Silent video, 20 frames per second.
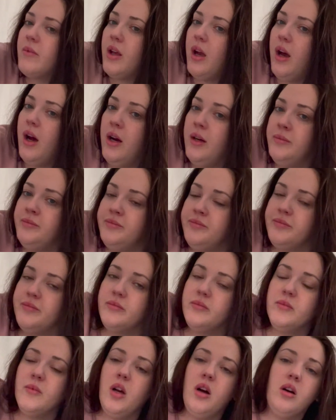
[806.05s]
Oh
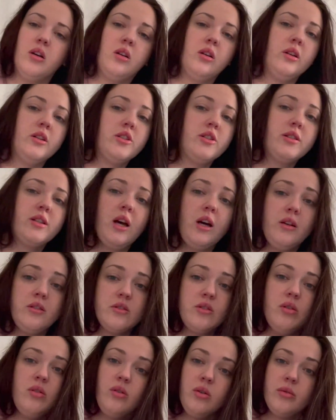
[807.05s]
God, I just can't
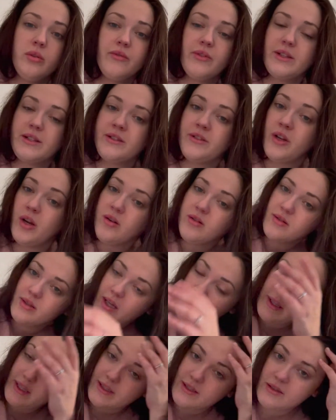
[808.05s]
talk with this nose
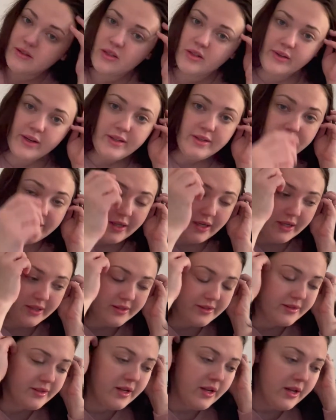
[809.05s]
like this, it's horrendous.